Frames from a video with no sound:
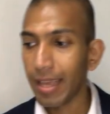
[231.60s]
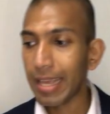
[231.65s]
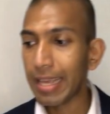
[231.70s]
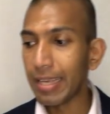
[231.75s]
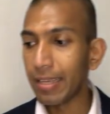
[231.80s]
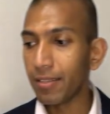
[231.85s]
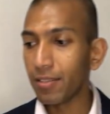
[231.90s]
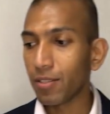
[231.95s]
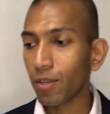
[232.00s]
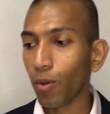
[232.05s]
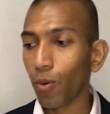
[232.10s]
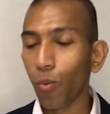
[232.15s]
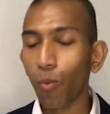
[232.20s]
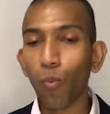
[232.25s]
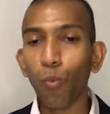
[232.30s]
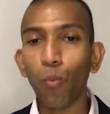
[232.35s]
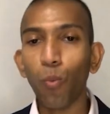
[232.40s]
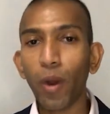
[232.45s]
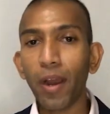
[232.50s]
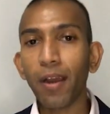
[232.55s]
is,
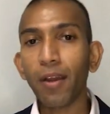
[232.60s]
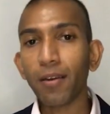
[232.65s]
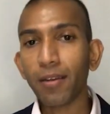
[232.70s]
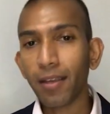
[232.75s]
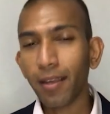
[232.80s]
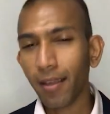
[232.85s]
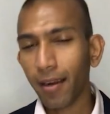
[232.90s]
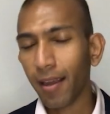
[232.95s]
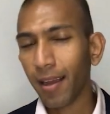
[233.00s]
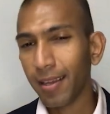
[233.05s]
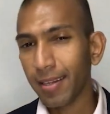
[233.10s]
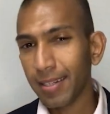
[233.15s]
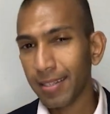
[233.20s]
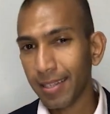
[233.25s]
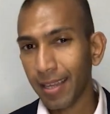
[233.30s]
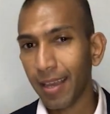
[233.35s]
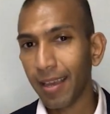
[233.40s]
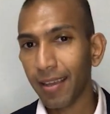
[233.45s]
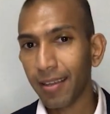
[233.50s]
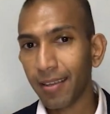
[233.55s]
where can I
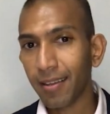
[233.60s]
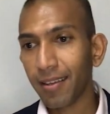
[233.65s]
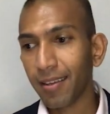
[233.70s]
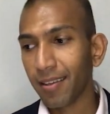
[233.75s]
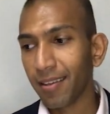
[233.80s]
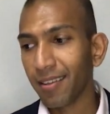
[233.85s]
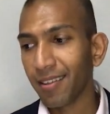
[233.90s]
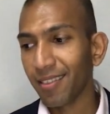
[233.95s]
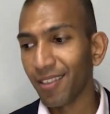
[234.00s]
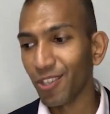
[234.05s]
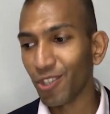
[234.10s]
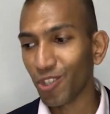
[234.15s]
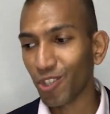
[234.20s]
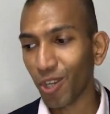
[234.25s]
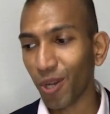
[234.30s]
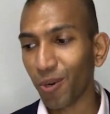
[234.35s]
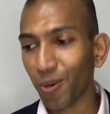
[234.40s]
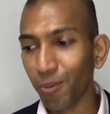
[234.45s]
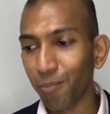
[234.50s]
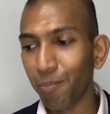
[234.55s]
take the
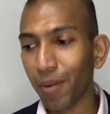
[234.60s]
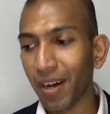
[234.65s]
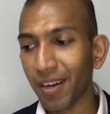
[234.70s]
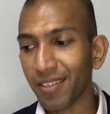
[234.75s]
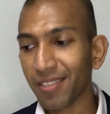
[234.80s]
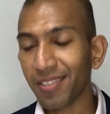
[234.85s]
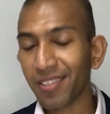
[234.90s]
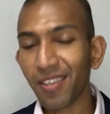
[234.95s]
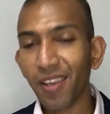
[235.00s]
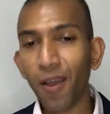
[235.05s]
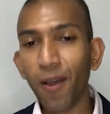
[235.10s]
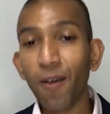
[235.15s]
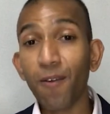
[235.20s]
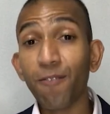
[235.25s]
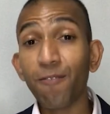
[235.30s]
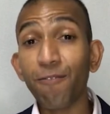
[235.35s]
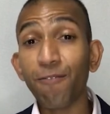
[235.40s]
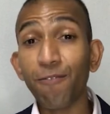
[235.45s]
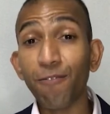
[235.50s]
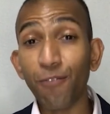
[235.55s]
shuttle bus
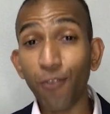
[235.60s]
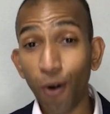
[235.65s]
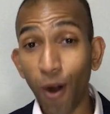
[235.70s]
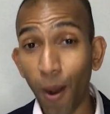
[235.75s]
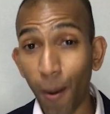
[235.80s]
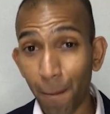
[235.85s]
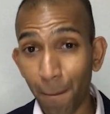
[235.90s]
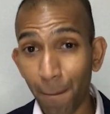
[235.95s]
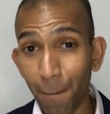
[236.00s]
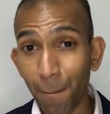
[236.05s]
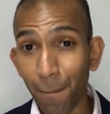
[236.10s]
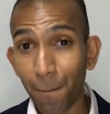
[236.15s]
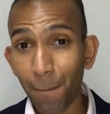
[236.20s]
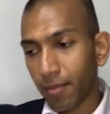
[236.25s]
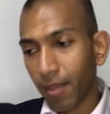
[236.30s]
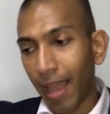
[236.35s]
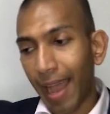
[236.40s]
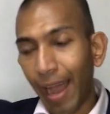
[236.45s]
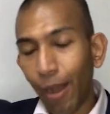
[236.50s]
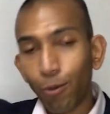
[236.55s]
from?
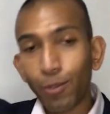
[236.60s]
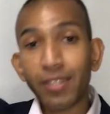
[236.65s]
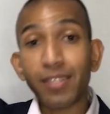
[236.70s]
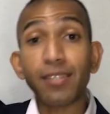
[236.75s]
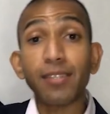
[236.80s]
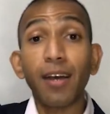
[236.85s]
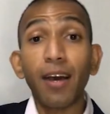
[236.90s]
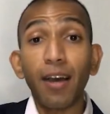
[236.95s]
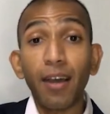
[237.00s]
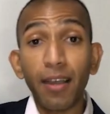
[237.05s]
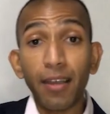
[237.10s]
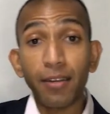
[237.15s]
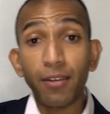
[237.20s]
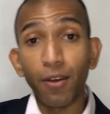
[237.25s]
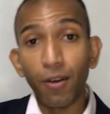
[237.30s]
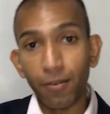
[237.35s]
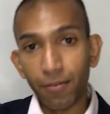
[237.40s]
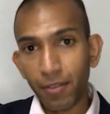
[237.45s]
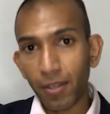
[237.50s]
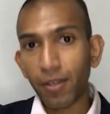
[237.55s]
Outside
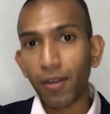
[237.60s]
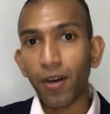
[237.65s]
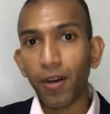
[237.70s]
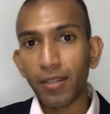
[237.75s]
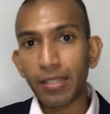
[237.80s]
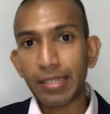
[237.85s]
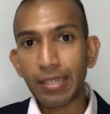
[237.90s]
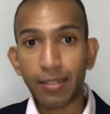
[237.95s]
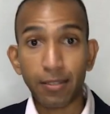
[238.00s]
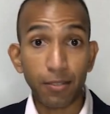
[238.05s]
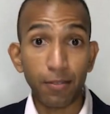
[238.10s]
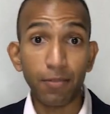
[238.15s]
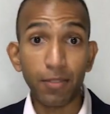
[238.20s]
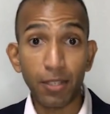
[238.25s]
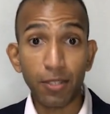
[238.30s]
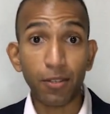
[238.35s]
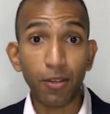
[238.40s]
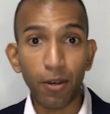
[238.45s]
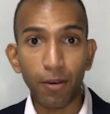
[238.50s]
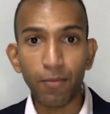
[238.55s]
of the context of this
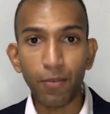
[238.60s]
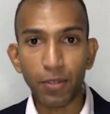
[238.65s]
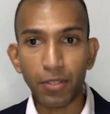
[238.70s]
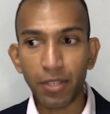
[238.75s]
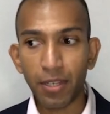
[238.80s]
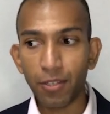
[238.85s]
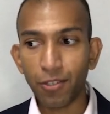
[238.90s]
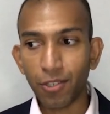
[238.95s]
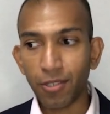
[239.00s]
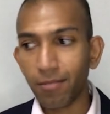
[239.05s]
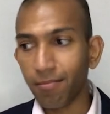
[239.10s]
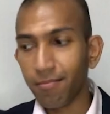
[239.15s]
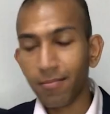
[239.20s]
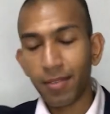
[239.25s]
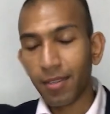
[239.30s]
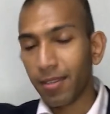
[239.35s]
conversation,